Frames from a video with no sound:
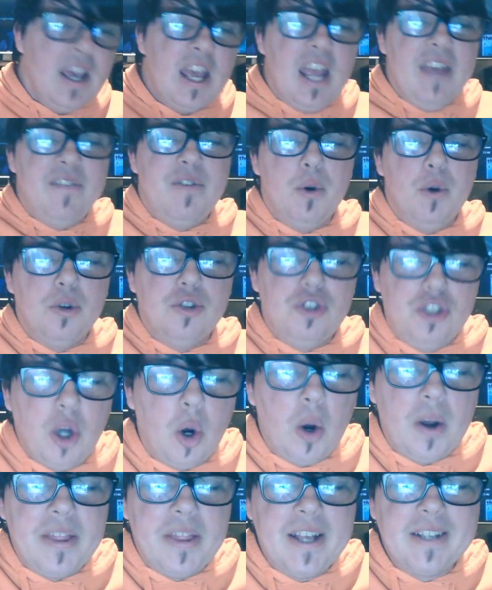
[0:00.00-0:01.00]
If you
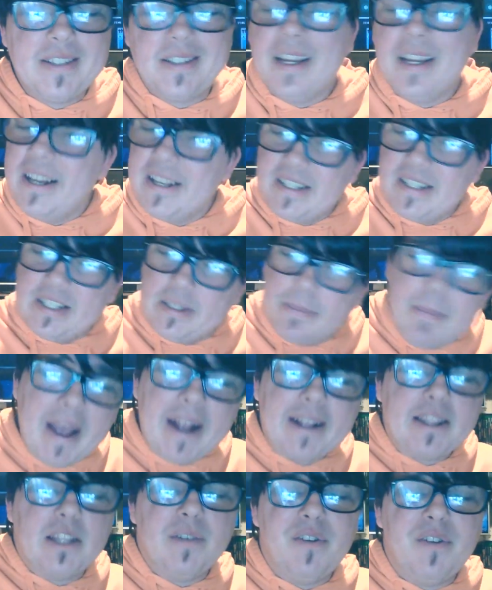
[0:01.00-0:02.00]
enjoy this,
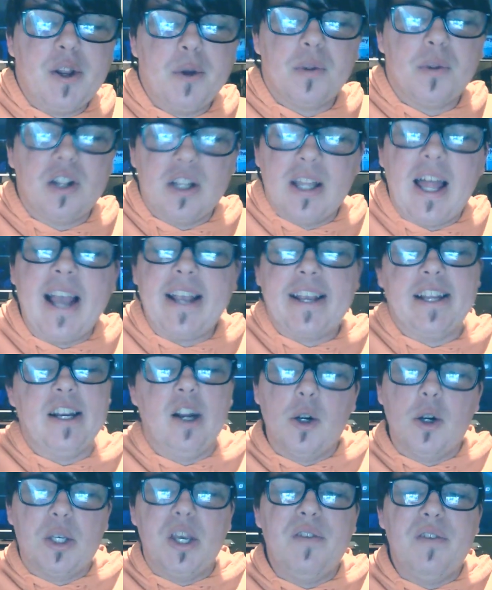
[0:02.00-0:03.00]
smack the video with a like and
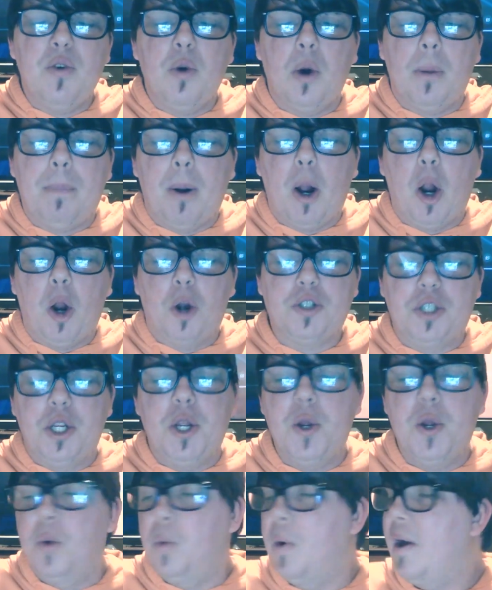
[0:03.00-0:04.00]
I'll give you a part
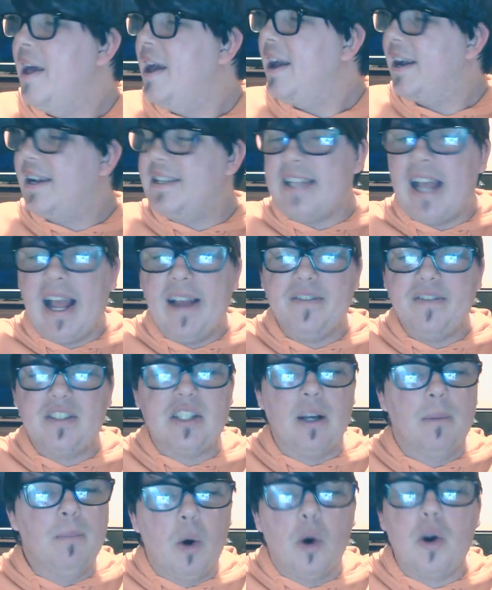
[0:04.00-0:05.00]
two because I have
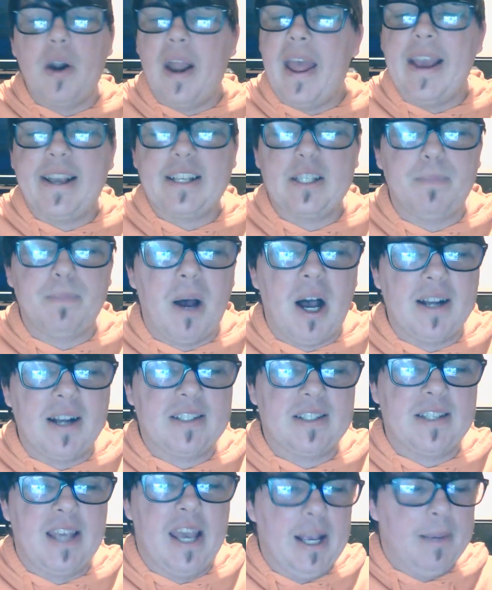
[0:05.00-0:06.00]
some more
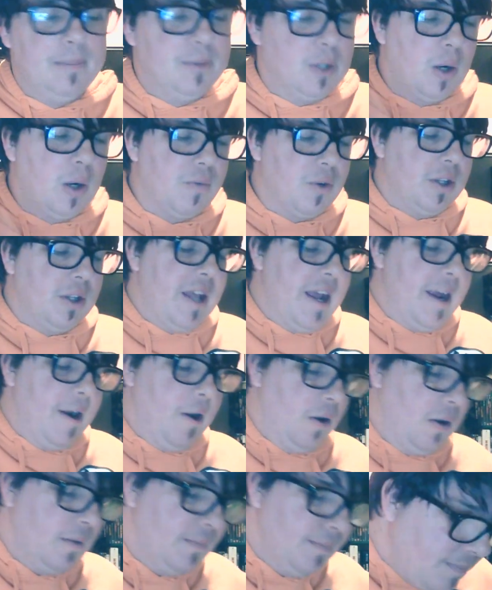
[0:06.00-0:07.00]
Xbox games over
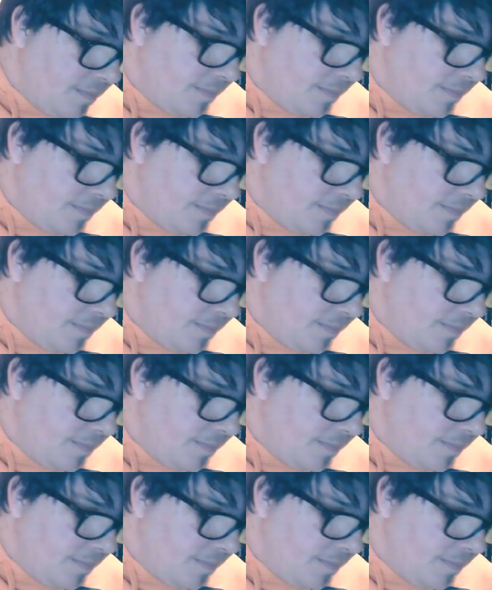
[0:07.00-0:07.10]
there.